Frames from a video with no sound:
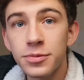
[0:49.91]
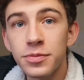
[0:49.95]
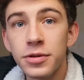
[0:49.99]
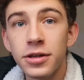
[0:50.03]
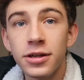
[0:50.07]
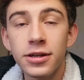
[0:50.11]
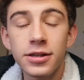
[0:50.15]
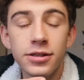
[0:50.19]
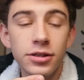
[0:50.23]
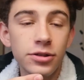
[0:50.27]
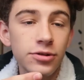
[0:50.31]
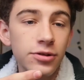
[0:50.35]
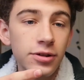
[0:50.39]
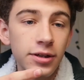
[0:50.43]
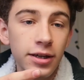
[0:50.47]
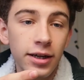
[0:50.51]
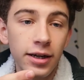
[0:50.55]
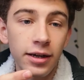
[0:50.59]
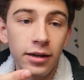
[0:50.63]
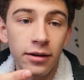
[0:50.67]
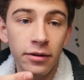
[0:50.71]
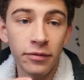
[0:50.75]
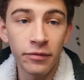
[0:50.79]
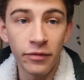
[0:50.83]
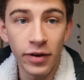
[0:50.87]
because you can
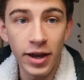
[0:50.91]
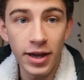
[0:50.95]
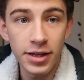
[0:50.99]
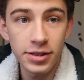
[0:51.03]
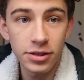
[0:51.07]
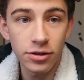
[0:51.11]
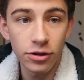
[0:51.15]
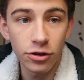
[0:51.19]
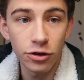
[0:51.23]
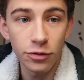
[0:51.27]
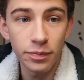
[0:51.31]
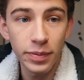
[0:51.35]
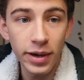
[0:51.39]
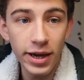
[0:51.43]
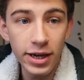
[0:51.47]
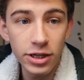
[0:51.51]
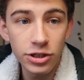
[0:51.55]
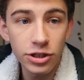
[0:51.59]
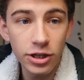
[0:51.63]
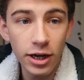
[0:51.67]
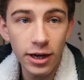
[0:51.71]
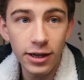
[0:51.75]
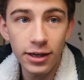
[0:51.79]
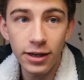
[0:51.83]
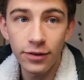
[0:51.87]
get an advance on your
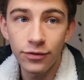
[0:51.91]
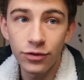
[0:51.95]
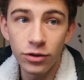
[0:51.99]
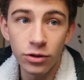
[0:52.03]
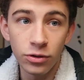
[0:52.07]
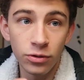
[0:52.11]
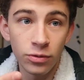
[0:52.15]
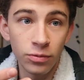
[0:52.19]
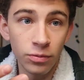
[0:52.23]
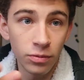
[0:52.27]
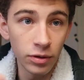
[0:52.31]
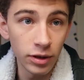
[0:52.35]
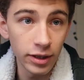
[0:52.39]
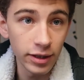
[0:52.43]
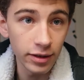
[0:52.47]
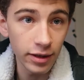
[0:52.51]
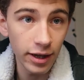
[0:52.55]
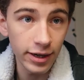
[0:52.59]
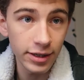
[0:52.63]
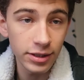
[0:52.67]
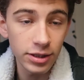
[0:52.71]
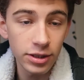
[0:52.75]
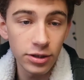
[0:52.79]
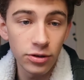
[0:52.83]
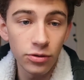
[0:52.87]
paycheck if you'd really
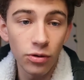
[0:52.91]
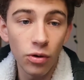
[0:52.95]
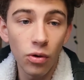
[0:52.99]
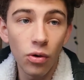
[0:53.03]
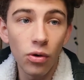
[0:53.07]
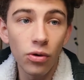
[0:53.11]
like to,